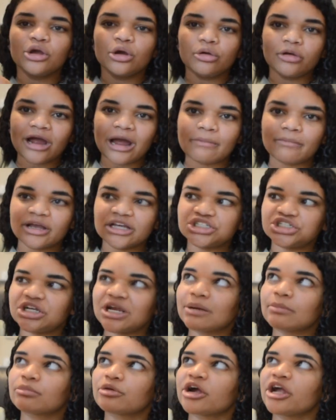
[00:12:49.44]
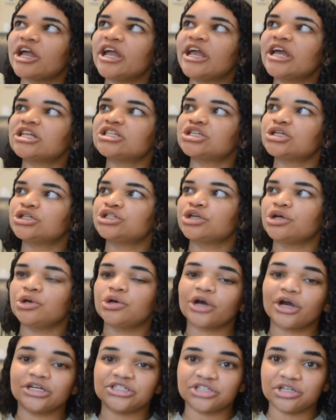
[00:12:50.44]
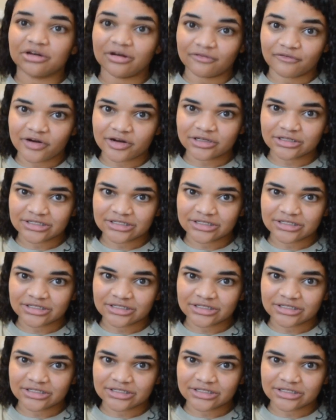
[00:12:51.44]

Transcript: go grab my chambray to show you guys the difference.